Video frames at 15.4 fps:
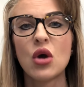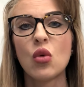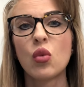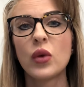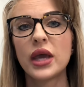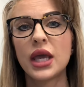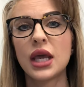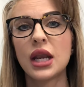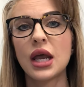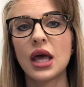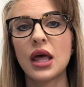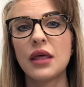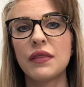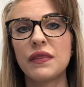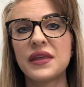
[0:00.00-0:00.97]
When
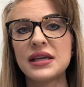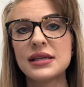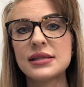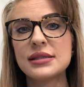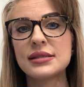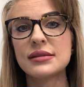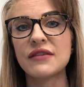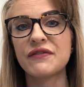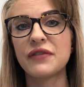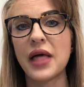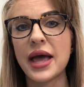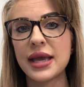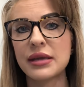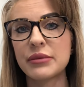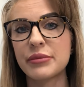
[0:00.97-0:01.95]
these
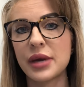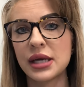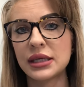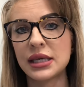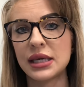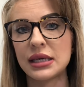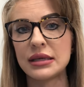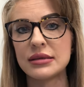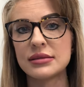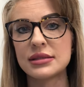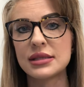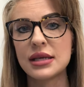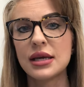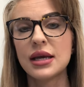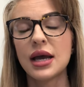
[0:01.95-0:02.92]
flying monkeys